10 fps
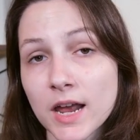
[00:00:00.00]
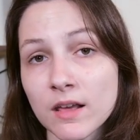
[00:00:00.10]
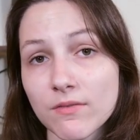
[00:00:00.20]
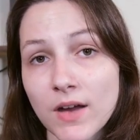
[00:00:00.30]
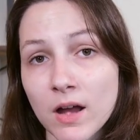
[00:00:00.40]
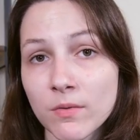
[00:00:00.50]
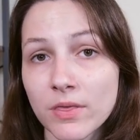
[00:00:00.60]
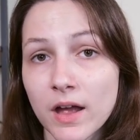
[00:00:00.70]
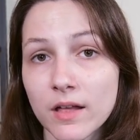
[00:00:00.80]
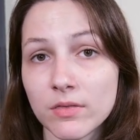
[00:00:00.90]
and it found
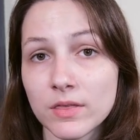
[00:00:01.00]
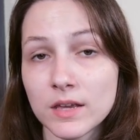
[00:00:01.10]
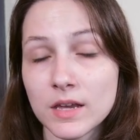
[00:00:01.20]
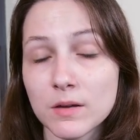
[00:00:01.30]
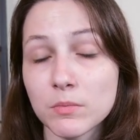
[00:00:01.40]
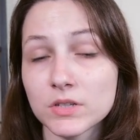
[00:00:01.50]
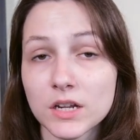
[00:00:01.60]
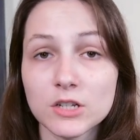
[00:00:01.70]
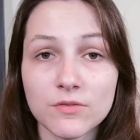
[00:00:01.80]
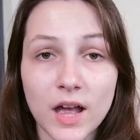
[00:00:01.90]
that the
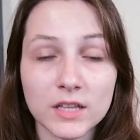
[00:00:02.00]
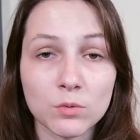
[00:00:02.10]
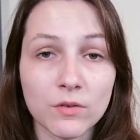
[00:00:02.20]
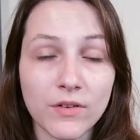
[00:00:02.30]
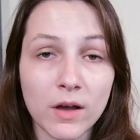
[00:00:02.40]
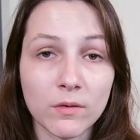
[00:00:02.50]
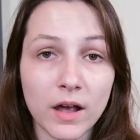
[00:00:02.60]
percentage of cats who were found